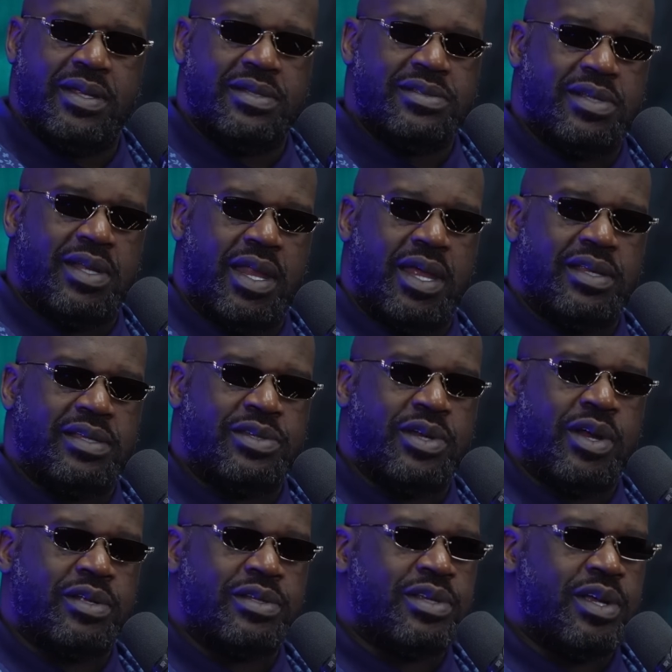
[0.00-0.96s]
Right. So like
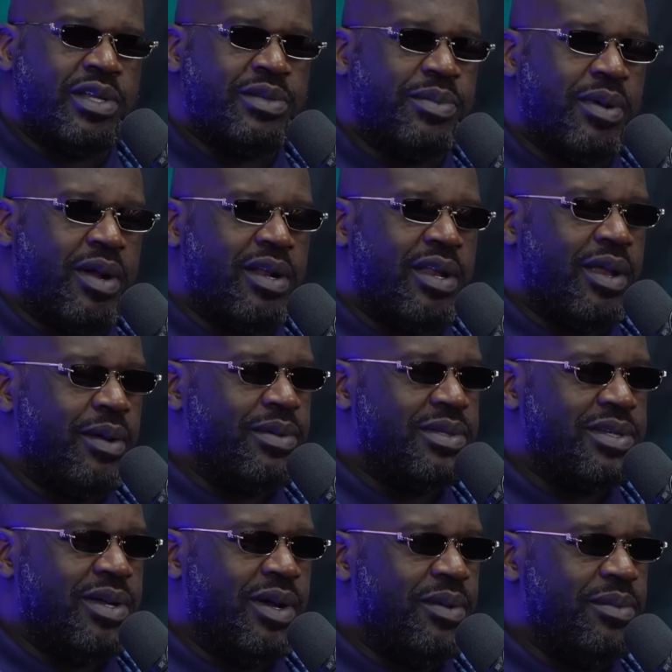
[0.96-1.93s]
Charles, Charles Barkley
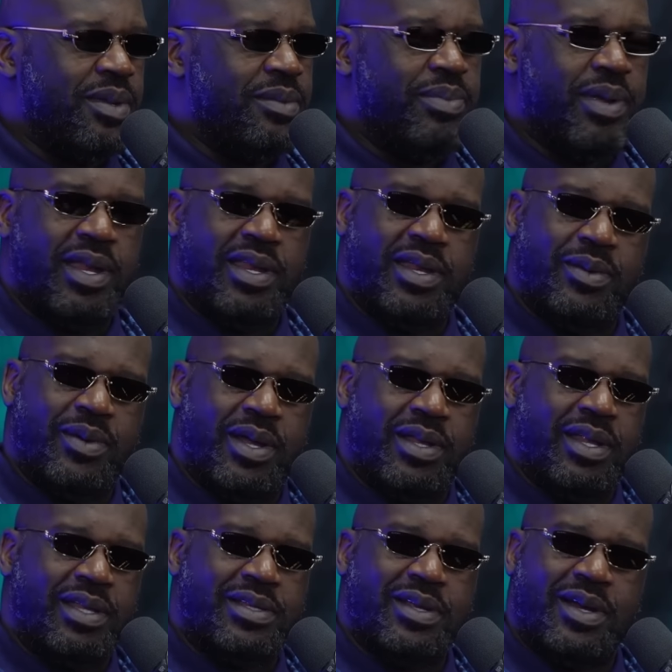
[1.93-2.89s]
always called me petty white.
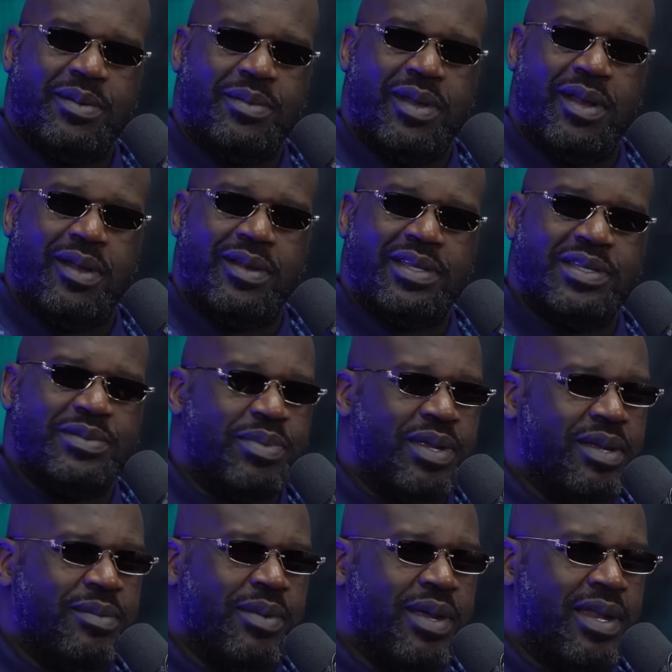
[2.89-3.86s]
They talking about all these
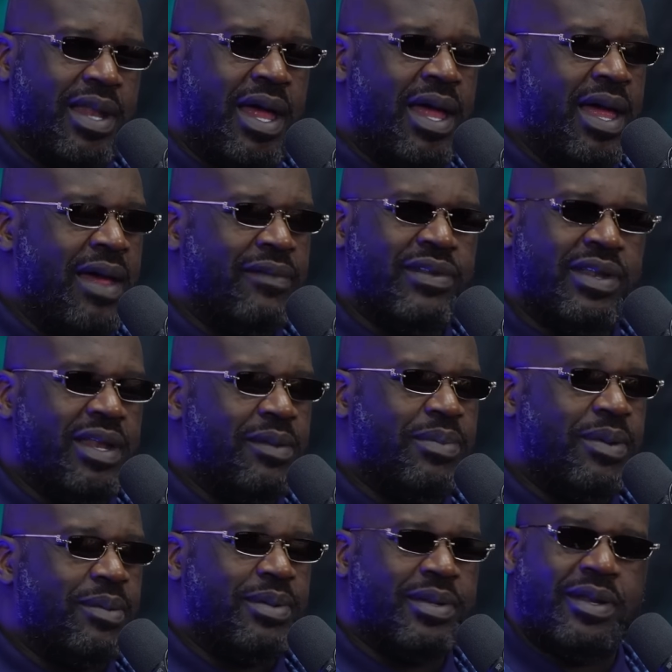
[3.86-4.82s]
big men. I have to let
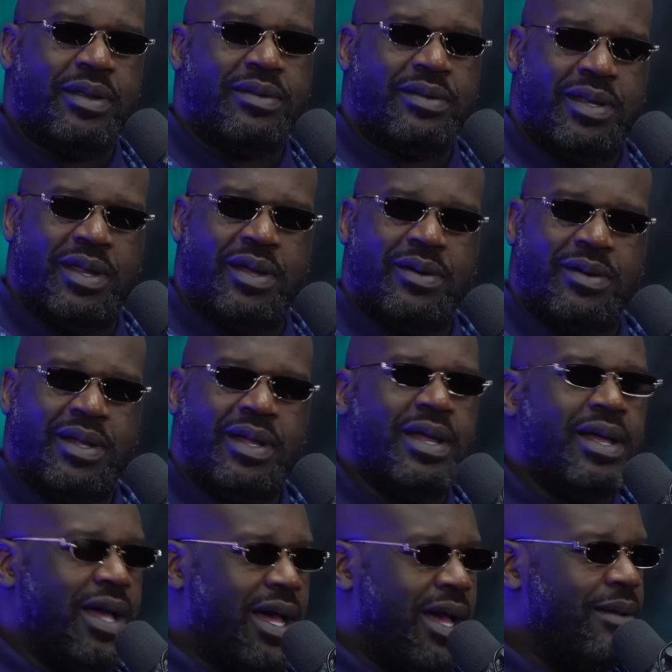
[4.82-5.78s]
people know, no,
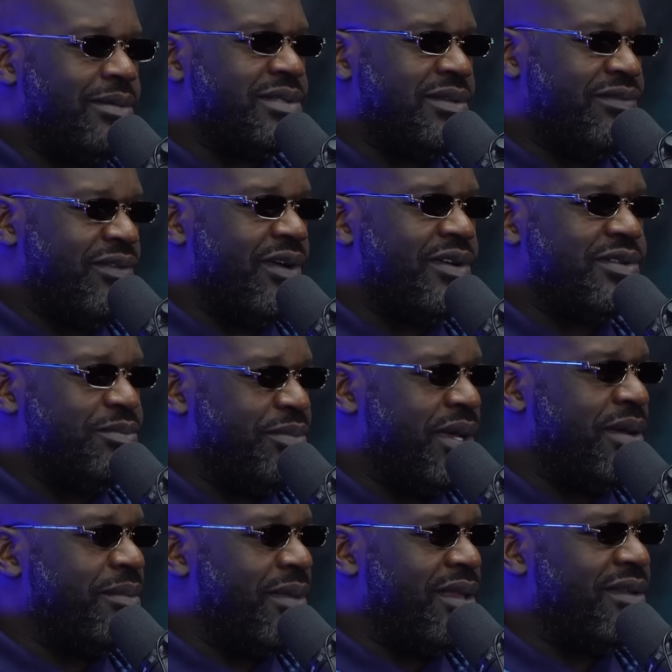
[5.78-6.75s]
I was the first
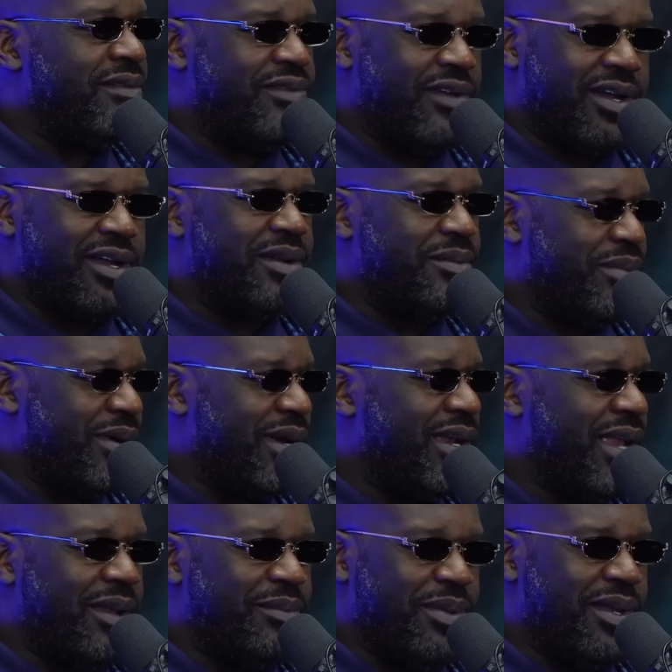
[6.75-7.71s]
big to bring
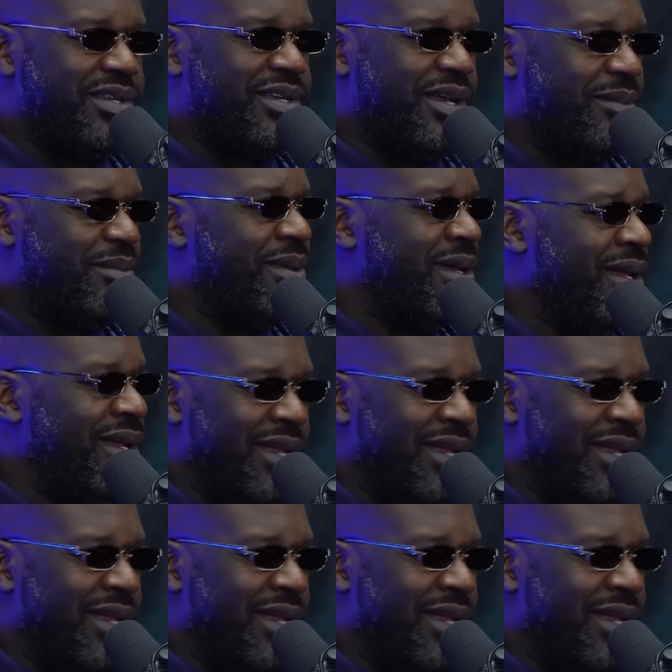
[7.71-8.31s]
that up